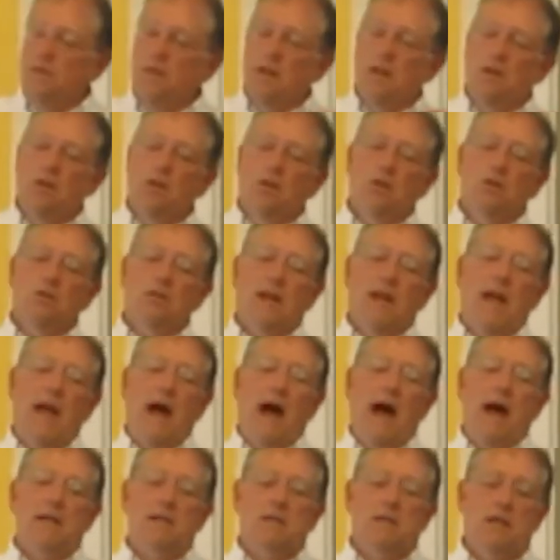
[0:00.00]
that looked
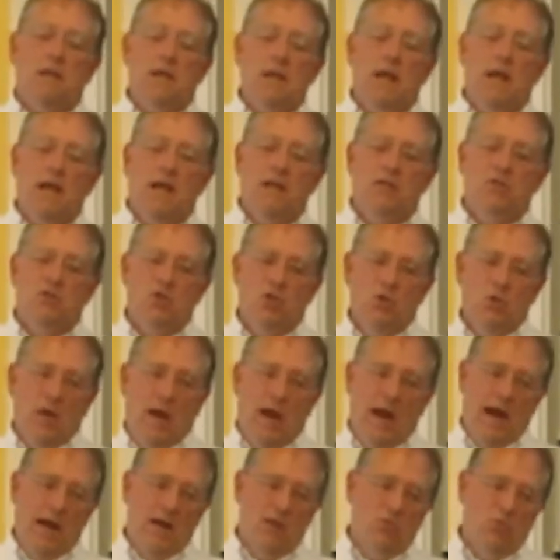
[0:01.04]
at kids who
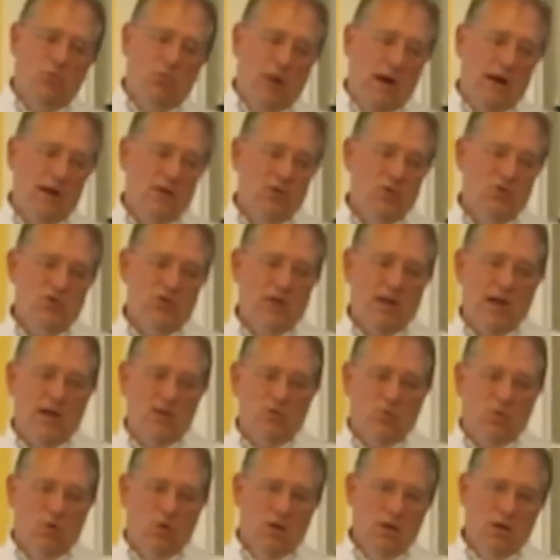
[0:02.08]
had regular
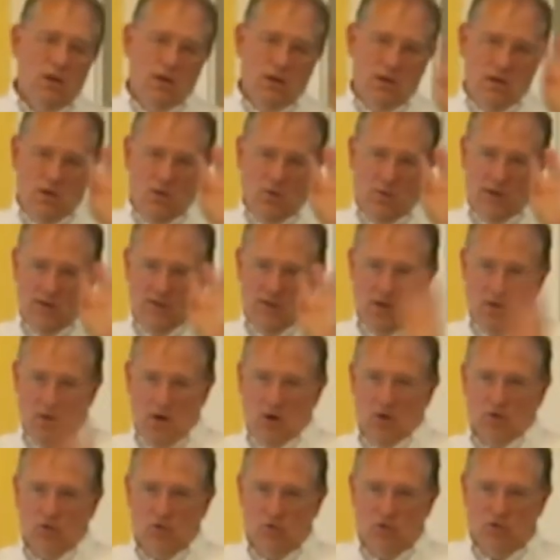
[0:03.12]
schedule and who had the
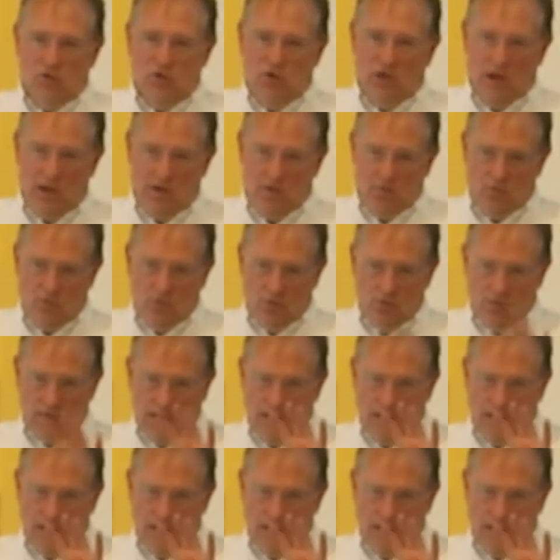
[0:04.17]
altered schedule.